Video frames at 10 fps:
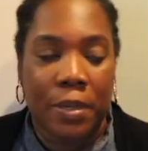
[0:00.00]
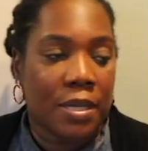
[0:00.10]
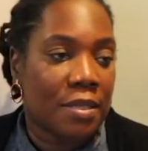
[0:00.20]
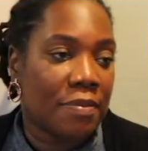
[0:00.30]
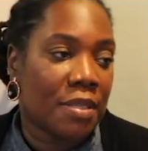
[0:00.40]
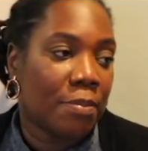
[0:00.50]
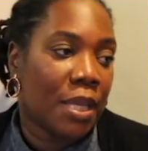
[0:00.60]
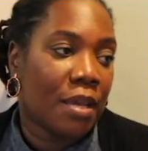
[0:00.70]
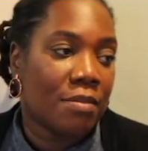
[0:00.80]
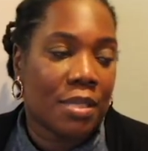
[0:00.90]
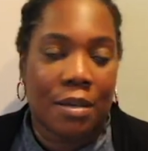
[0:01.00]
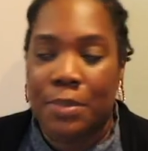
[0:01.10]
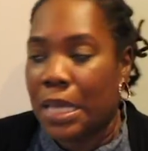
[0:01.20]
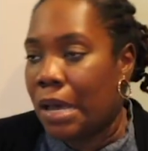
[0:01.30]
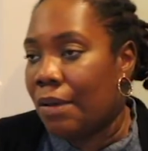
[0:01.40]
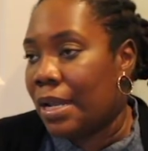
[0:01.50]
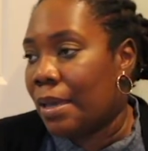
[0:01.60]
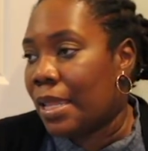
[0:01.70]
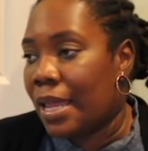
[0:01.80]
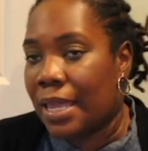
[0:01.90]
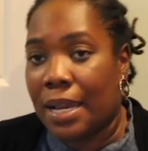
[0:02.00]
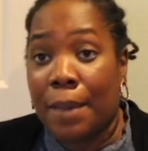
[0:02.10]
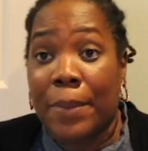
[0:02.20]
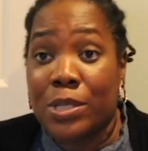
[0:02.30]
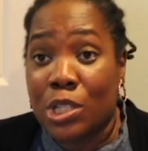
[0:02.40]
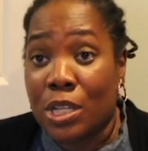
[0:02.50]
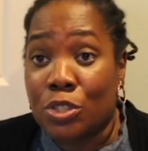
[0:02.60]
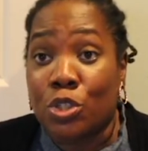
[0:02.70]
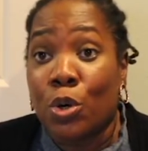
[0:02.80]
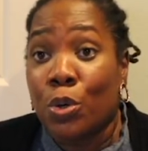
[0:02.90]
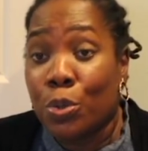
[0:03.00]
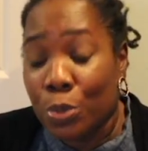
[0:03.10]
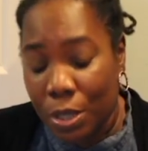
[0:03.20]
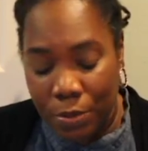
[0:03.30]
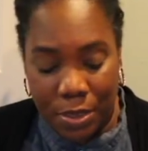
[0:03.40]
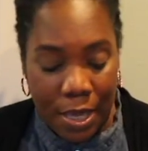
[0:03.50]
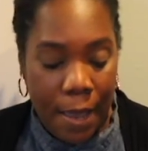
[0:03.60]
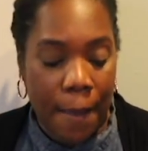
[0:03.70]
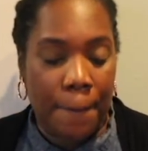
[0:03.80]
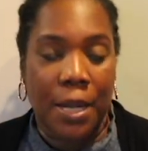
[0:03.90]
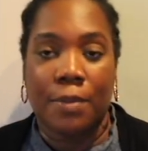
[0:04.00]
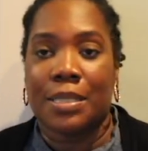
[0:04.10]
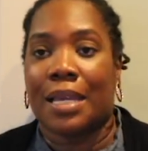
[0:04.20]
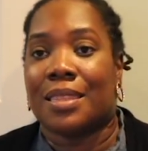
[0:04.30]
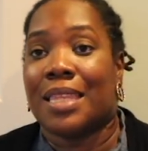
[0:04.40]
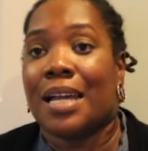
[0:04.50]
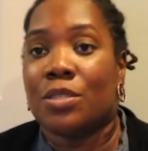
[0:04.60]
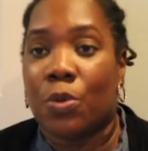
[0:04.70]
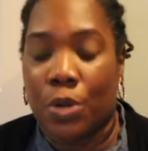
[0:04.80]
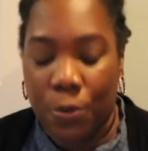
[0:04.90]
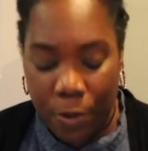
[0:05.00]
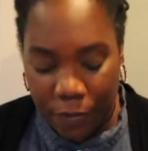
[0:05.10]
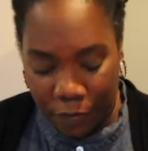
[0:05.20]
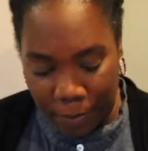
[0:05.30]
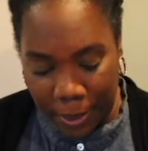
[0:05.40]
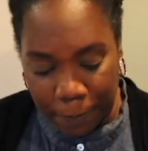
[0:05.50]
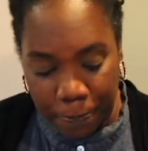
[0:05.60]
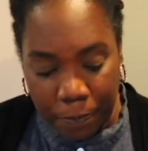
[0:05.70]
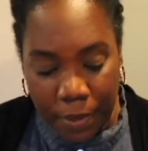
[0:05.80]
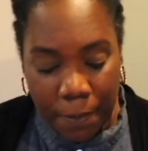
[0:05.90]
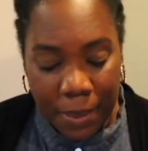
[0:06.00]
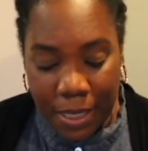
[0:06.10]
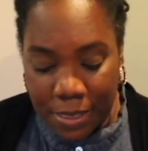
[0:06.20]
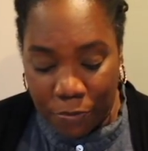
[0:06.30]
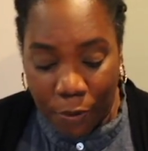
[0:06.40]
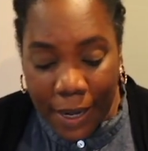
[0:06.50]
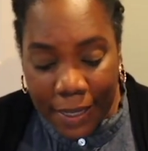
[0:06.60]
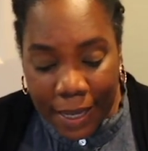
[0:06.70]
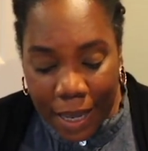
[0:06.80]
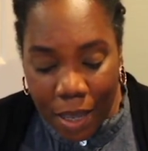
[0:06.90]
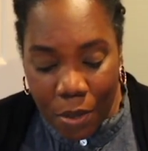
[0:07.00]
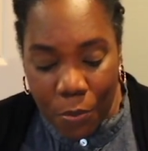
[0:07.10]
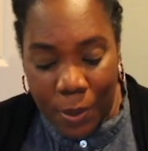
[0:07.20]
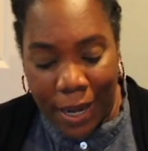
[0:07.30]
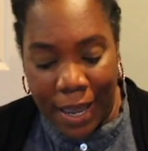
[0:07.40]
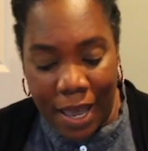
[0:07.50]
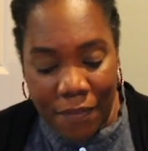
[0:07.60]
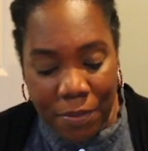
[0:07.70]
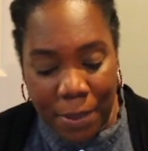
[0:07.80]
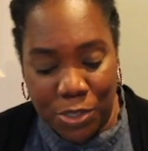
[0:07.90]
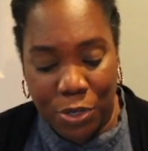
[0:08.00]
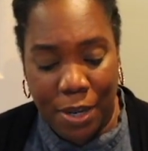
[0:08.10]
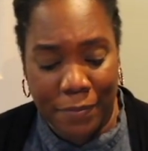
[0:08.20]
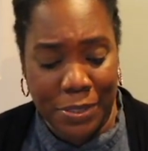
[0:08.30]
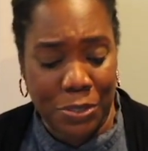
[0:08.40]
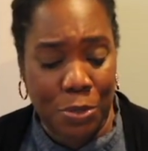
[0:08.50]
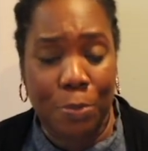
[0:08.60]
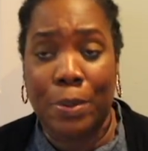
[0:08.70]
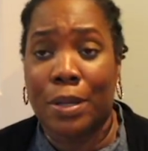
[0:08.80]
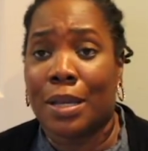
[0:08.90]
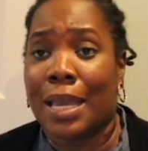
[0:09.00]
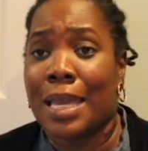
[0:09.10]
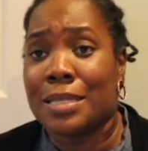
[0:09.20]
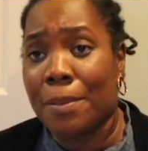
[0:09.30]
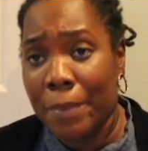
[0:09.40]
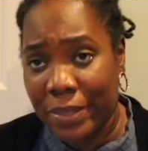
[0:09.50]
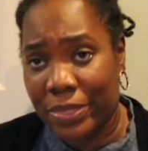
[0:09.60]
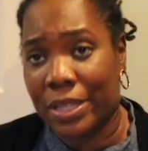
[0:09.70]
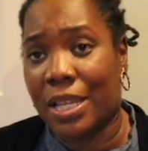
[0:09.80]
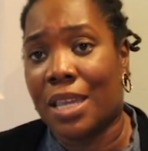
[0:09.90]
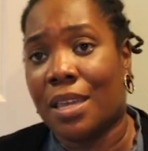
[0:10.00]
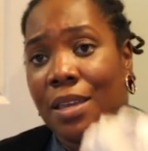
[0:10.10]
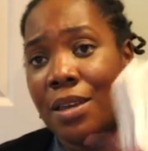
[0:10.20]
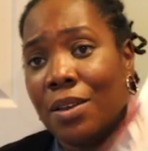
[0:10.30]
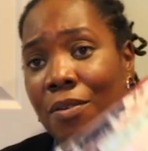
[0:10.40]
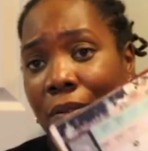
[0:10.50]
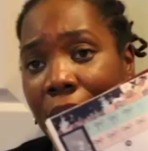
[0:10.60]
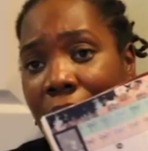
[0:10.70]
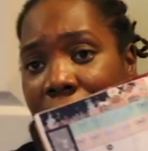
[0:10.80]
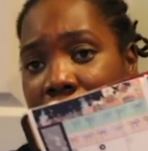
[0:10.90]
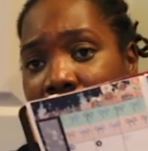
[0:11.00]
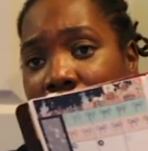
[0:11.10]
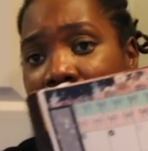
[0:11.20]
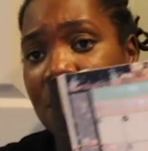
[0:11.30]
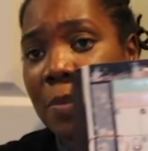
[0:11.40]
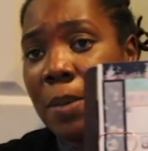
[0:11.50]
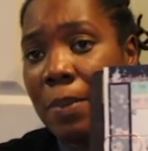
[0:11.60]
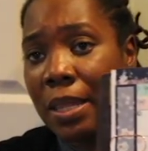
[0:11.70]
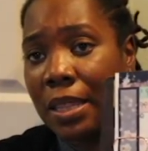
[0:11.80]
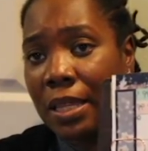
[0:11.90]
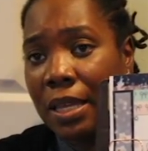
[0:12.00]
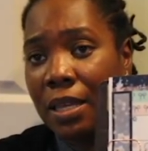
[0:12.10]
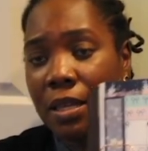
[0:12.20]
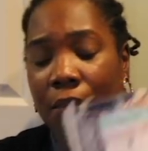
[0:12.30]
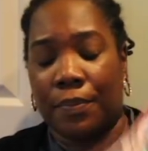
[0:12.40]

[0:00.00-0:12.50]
because if something else comes out and I like it, I may change. Who knows? But I was like, that's going to work for me. Because right now, what I have in my traveler's notebook is a monthly, right? So here's my monthly.